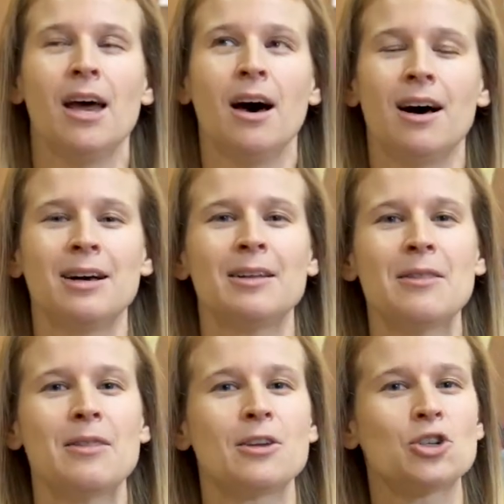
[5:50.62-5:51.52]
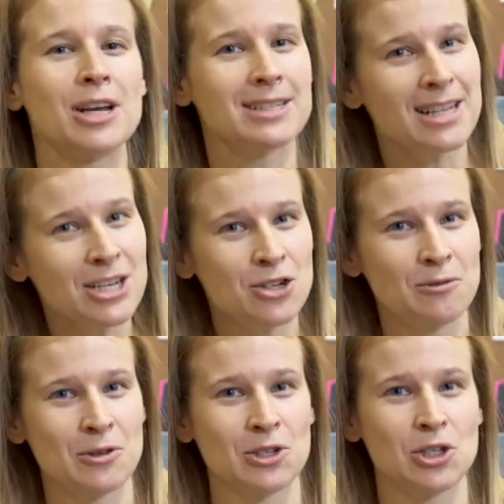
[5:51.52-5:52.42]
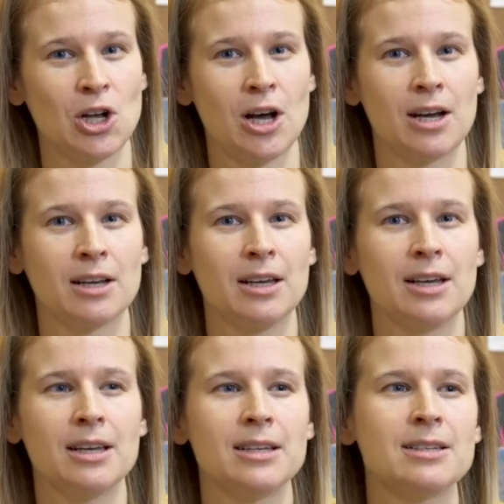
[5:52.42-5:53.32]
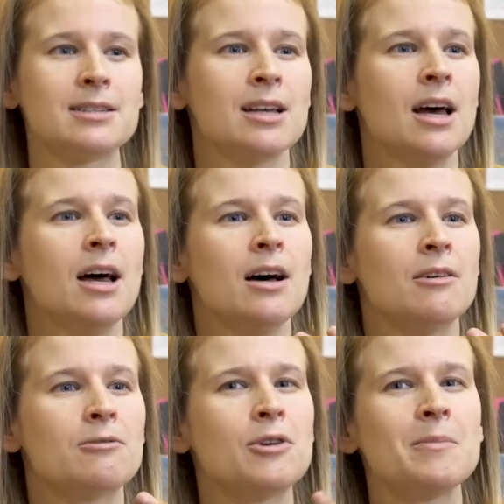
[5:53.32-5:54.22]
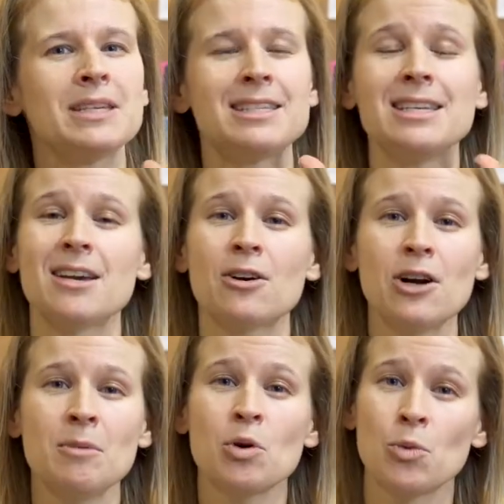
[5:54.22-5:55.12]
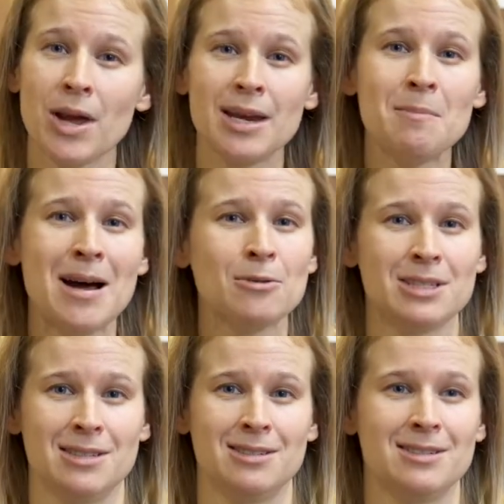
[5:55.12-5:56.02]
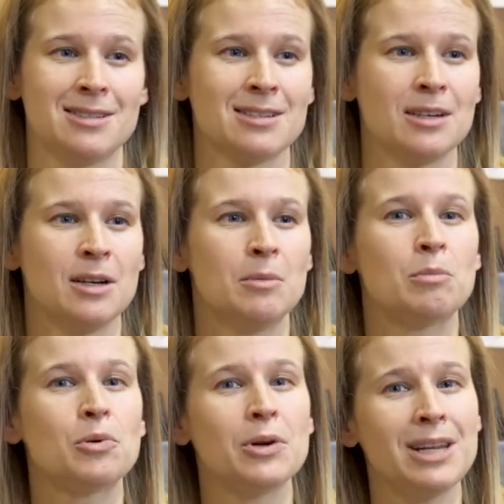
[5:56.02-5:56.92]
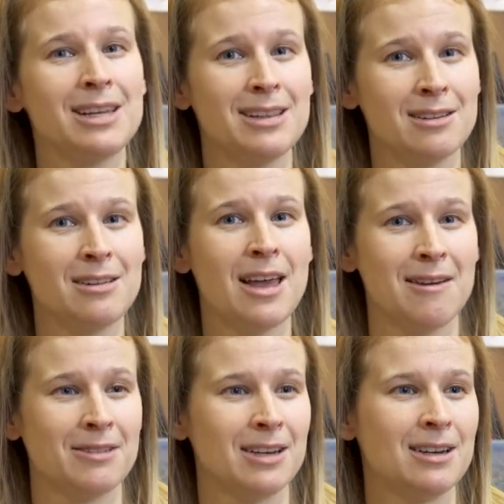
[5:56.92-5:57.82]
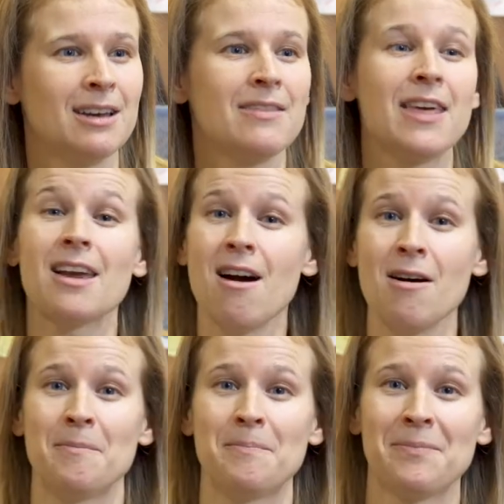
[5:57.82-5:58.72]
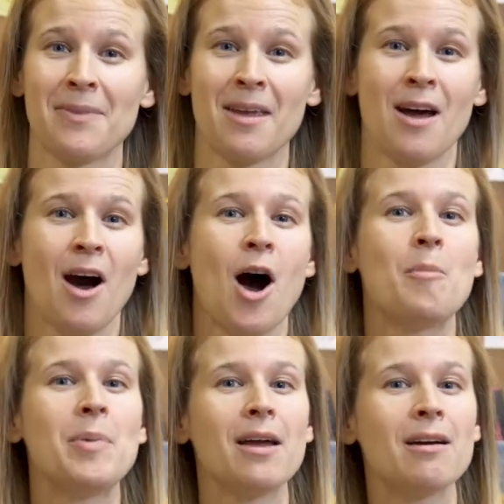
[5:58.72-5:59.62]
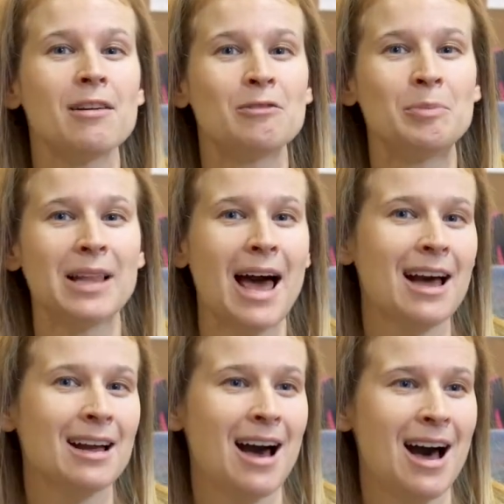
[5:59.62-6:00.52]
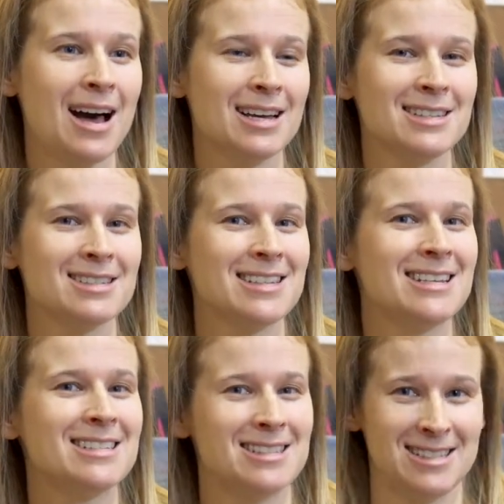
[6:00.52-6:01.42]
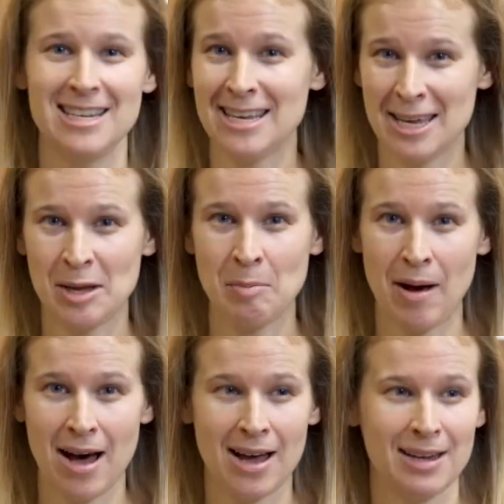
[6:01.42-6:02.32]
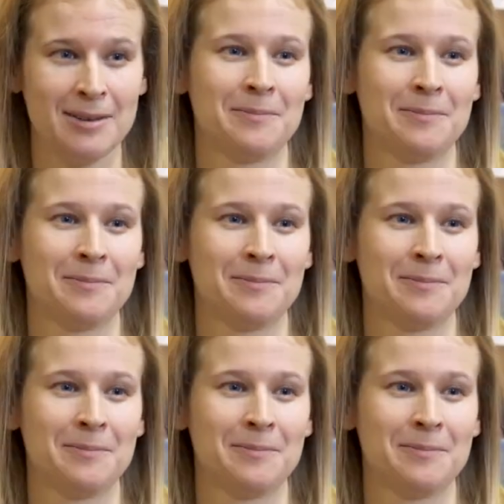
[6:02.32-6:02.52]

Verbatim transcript: Uh, the translation for the song is From the Sierra Morena Mountains, pretty little heaven, they come. A pair of black eyes is sneaking by.